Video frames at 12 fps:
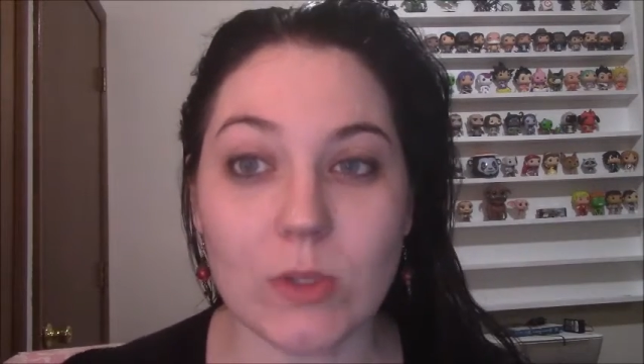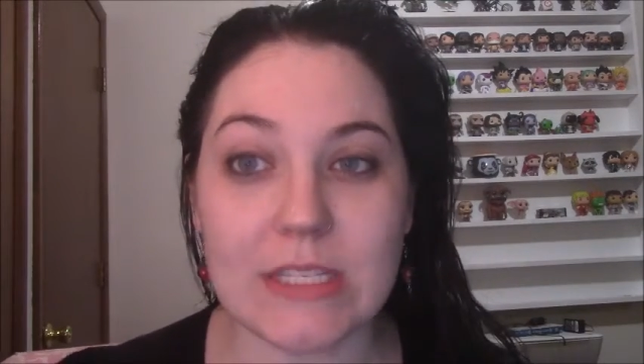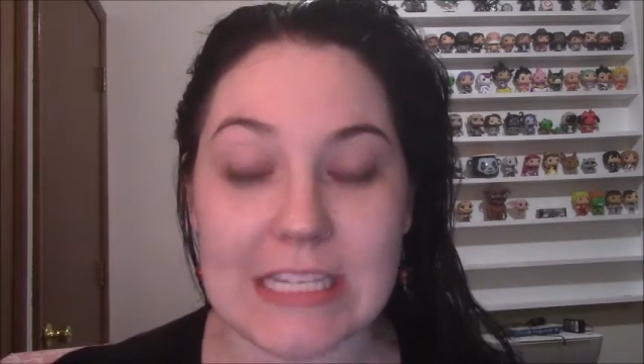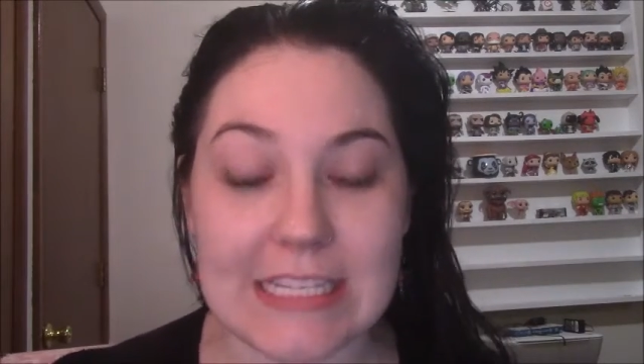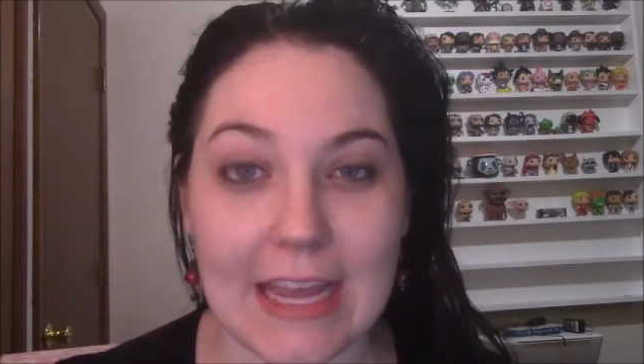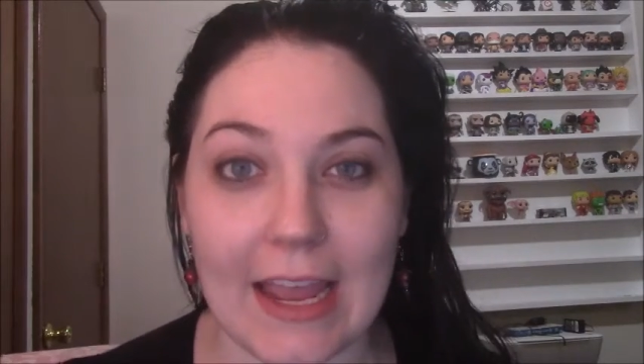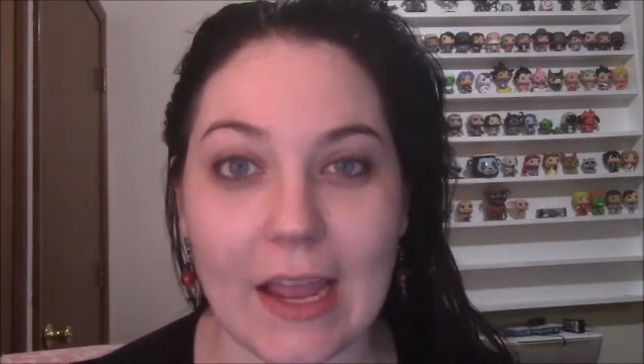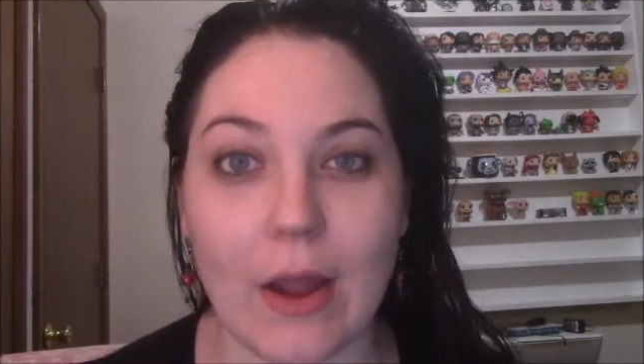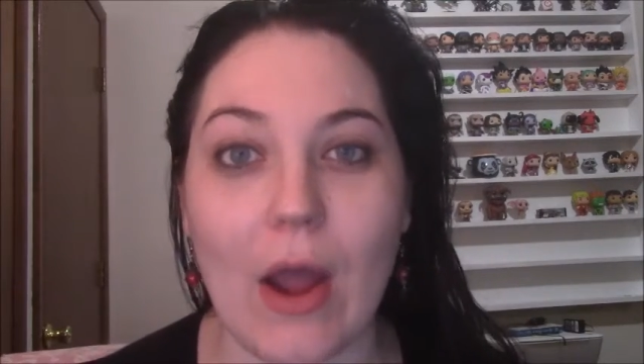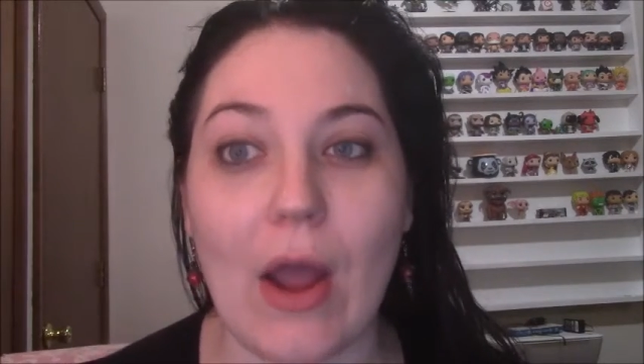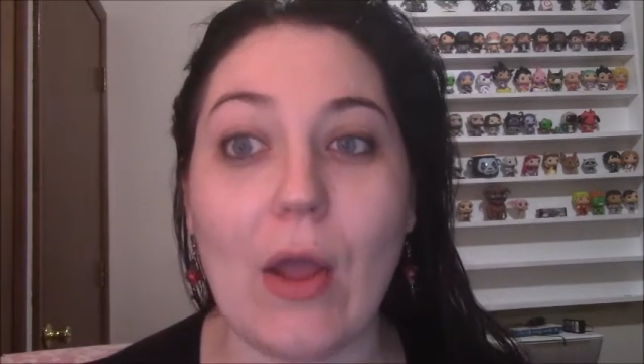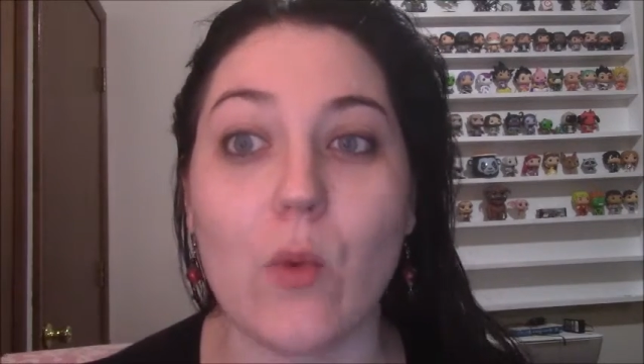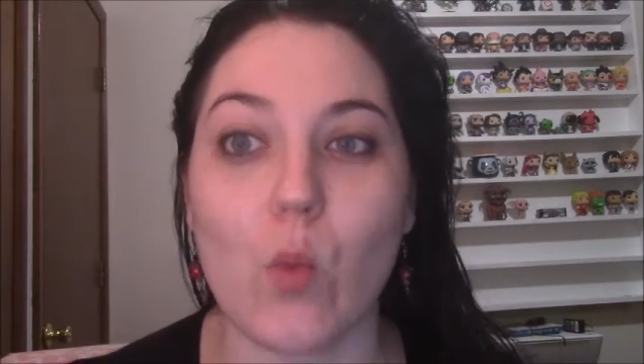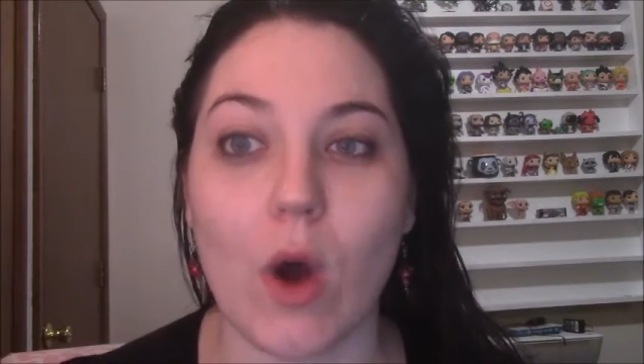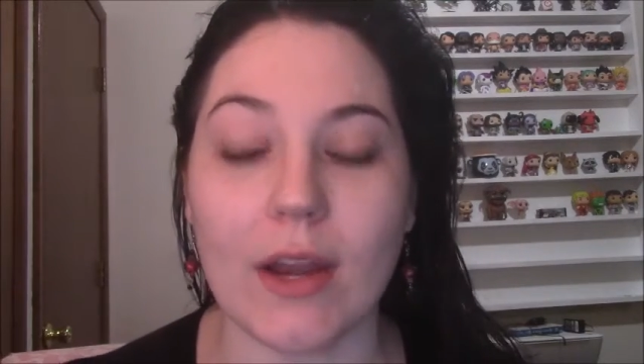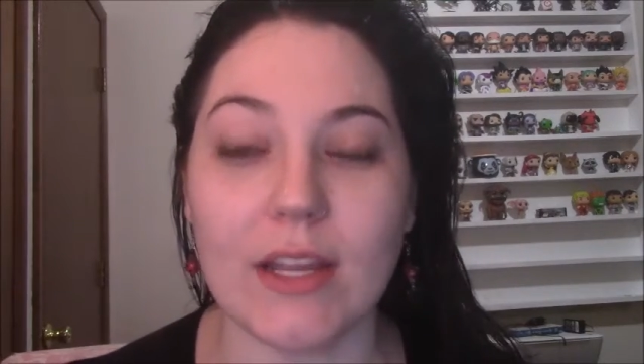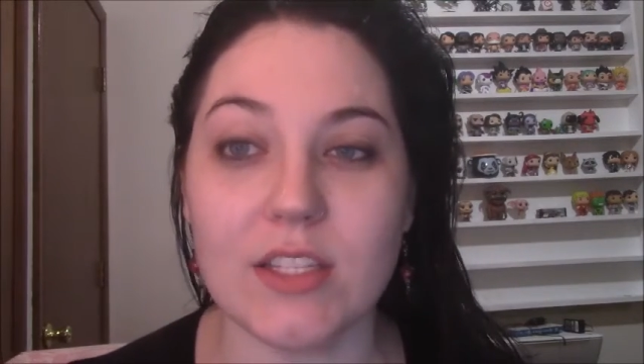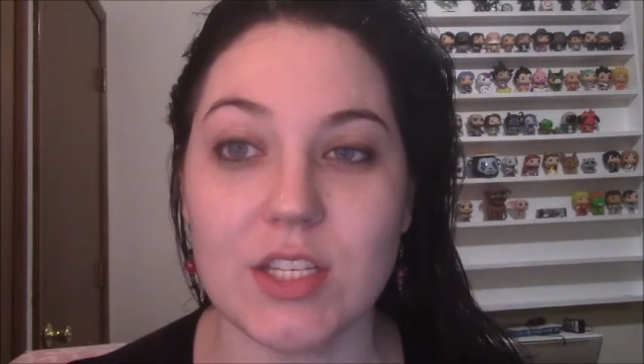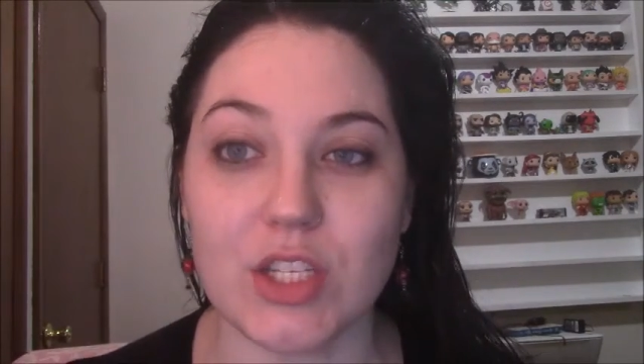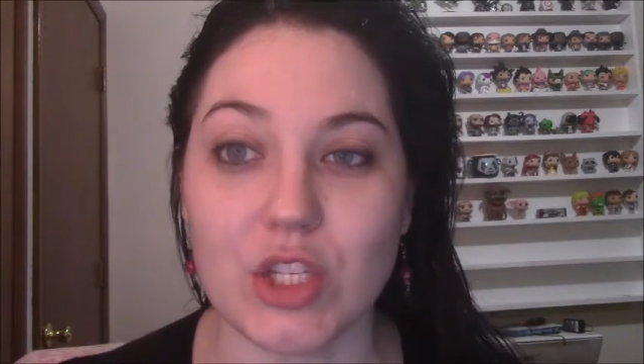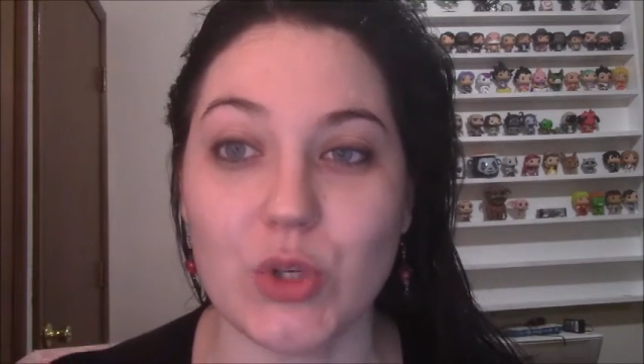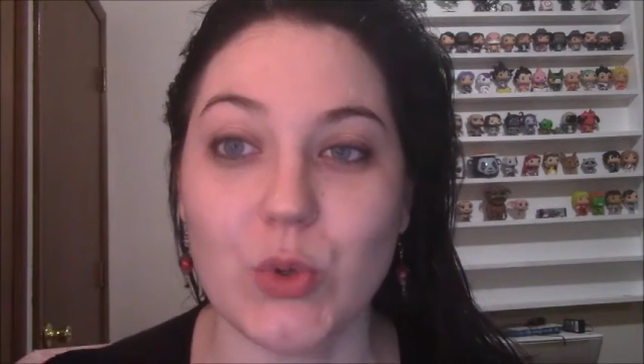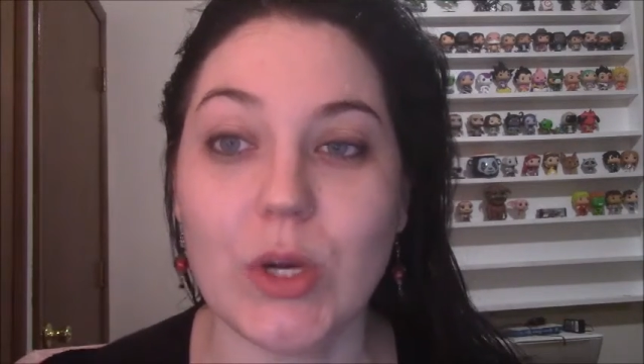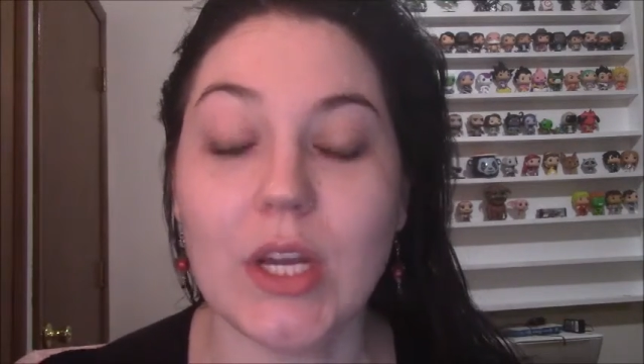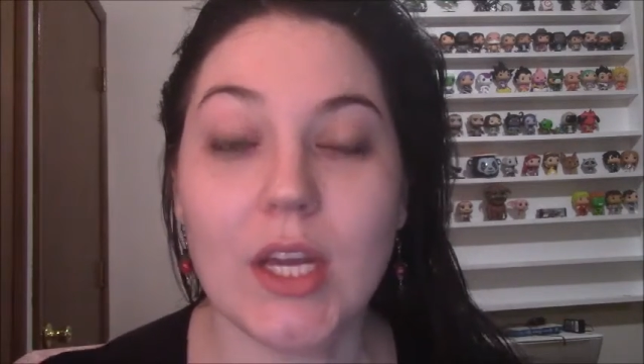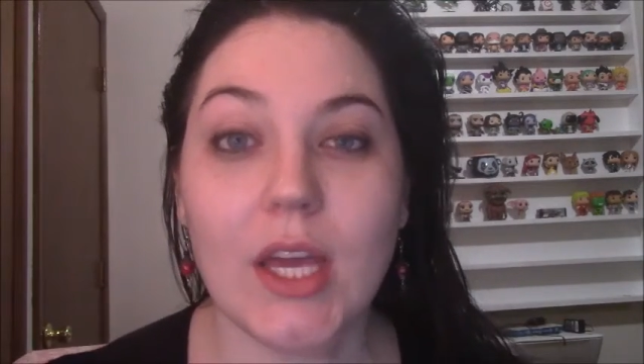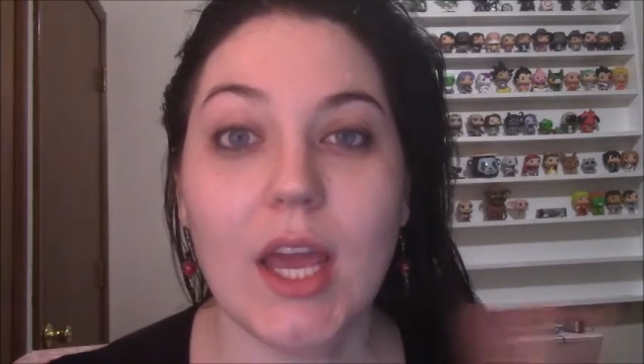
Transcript: today I wanted to do